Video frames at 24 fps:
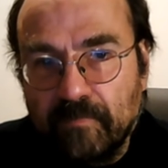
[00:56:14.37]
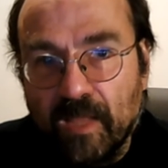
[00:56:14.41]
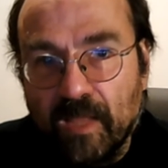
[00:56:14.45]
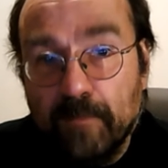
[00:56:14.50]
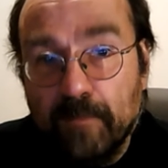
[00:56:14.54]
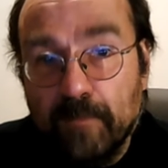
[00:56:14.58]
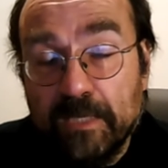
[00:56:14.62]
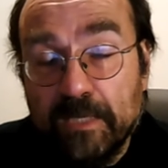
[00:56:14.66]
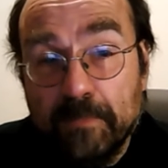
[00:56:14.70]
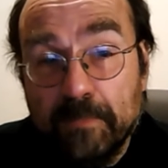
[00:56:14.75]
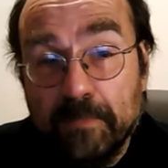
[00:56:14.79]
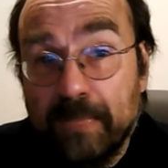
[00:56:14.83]
I
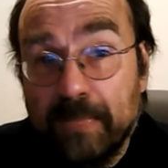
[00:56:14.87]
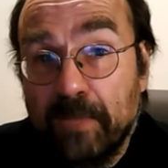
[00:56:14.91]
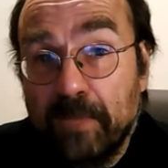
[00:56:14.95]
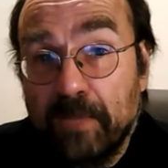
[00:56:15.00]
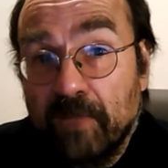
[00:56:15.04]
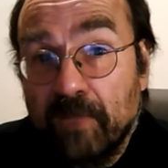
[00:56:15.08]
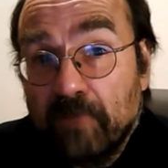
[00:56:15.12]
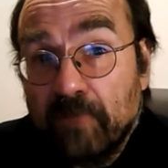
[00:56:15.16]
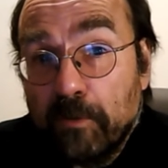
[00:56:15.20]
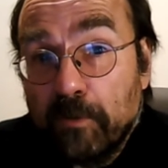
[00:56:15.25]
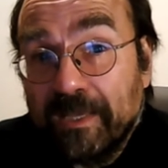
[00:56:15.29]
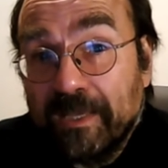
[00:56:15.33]
mean, there may be
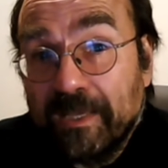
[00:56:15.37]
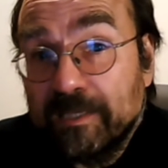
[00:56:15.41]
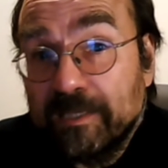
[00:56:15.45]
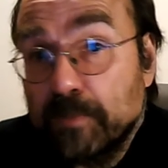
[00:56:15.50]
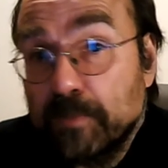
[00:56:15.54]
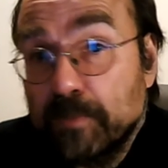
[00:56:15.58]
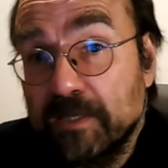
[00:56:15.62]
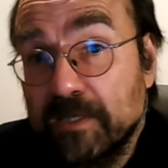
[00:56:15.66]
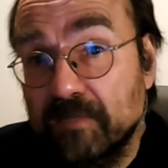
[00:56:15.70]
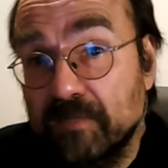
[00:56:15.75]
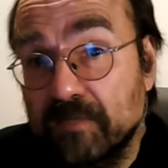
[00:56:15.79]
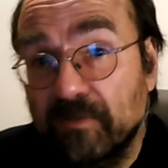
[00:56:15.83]
heroic
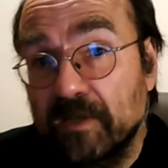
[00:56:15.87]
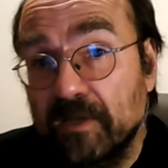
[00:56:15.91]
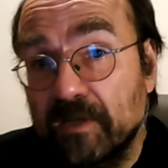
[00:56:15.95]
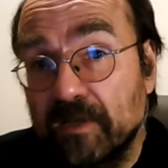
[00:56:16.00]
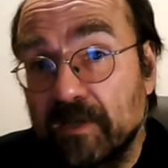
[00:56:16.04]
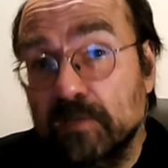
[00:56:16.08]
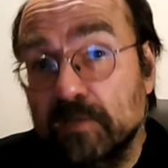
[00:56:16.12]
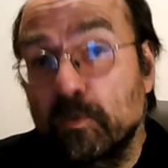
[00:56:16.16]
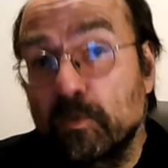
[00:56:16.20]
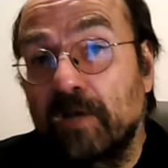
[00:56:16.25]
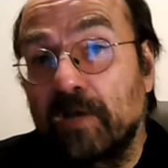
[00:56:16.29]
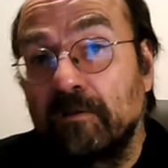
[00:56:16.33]
aspects of that
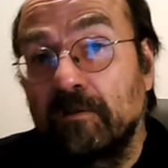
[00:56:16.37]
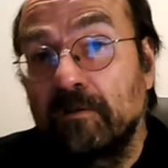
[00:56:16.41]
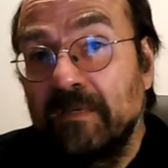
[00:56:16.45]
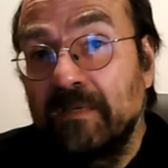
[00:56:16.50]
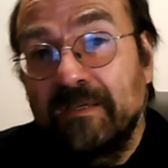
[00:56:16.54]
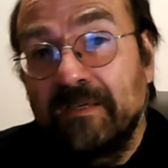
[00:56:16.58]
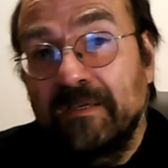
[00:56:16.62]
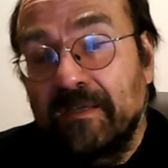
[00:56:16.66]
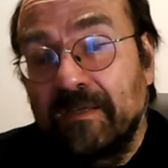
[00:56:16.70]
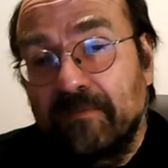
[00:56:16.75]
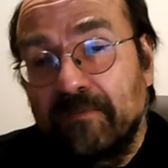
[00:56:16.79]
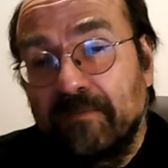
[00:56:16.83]
as well.
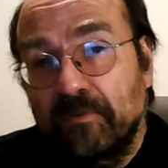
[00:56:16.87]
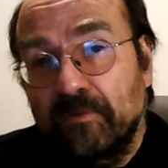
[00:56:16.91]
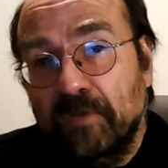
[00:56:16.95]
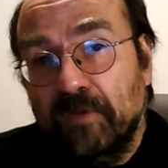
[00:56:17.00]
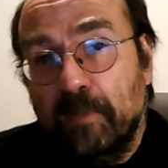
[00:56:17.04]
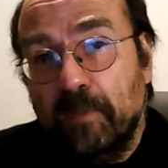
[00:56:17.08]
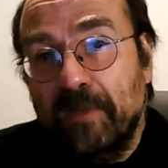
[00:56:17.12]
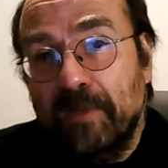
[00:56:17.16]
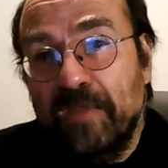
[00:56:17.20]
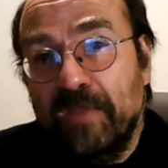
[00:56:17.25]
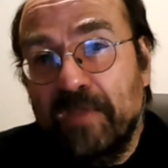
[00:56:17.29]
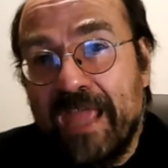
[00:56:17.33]
You think
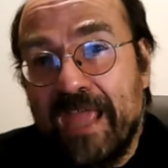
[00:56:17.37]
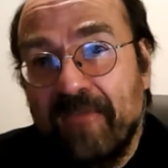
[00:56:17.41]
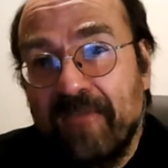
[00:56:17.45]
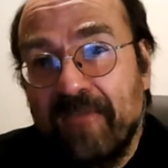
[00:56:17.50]
about the